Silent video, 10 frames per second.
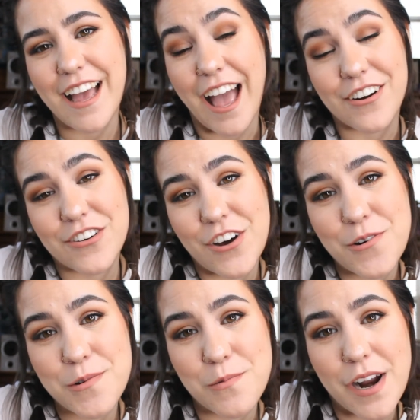I don't
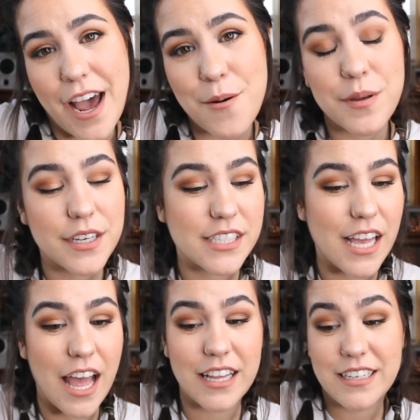know what happened.
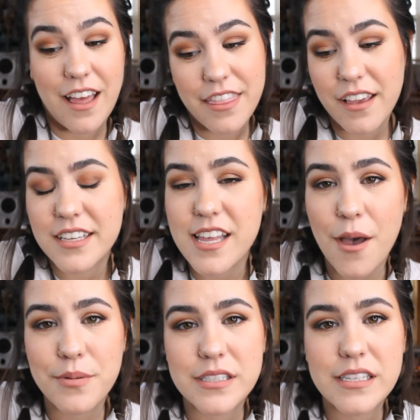Uh, nothing has
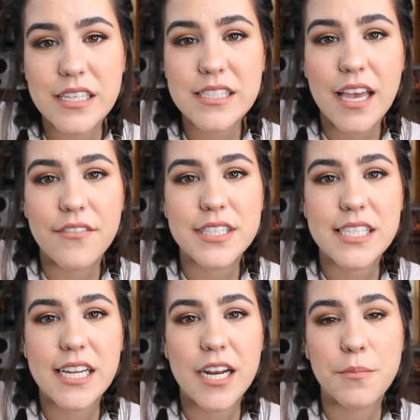happened since. I haven't
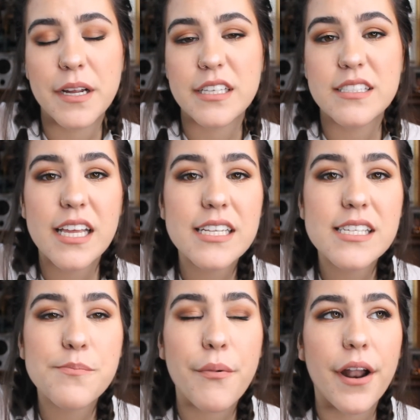seen anybody
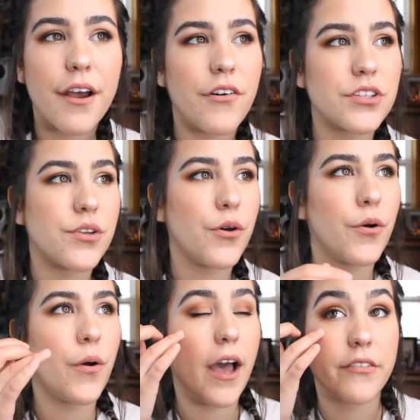since, but I've
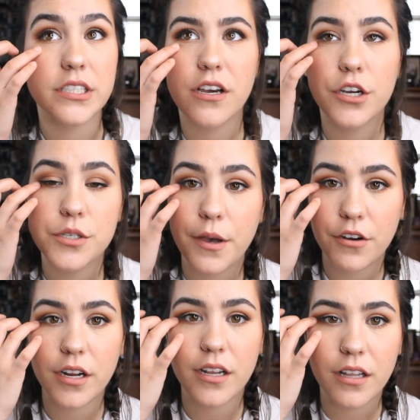also haven't talked
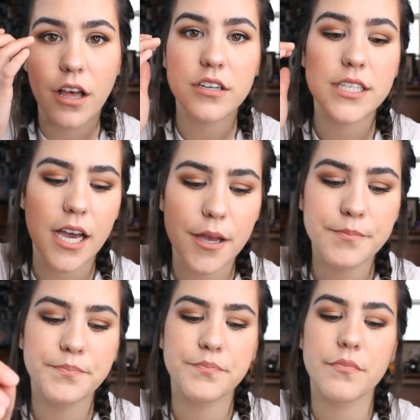about it in a long
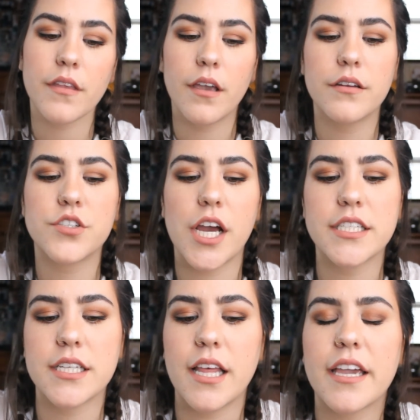time
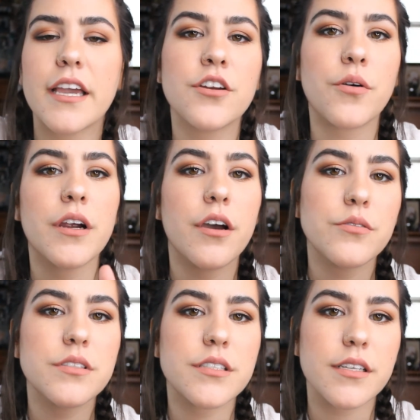tried to like ignore
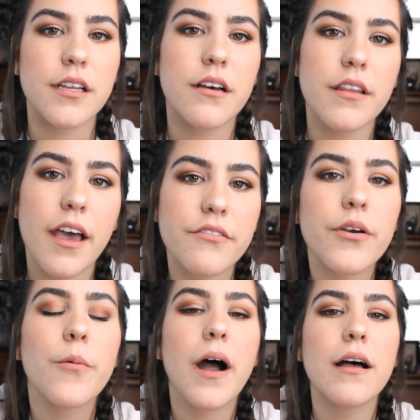ghosts and all that
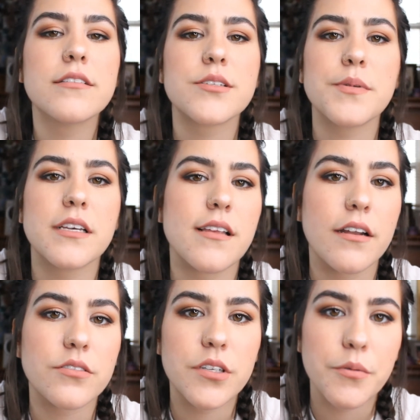for a while just because I
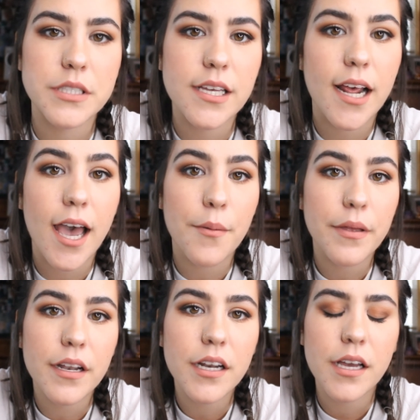don't know what's going to
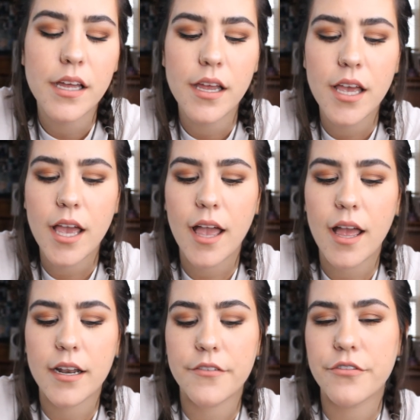happen
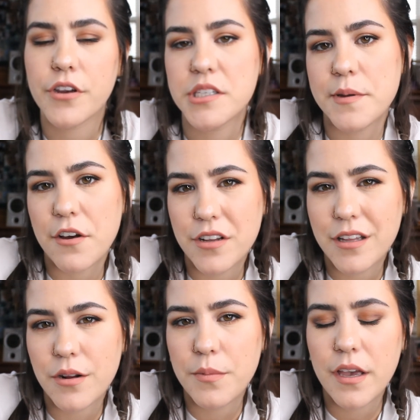and it freaks me out a
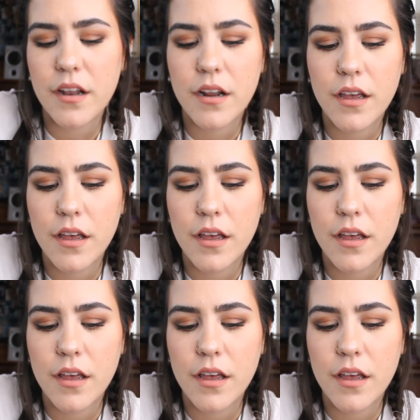little bit.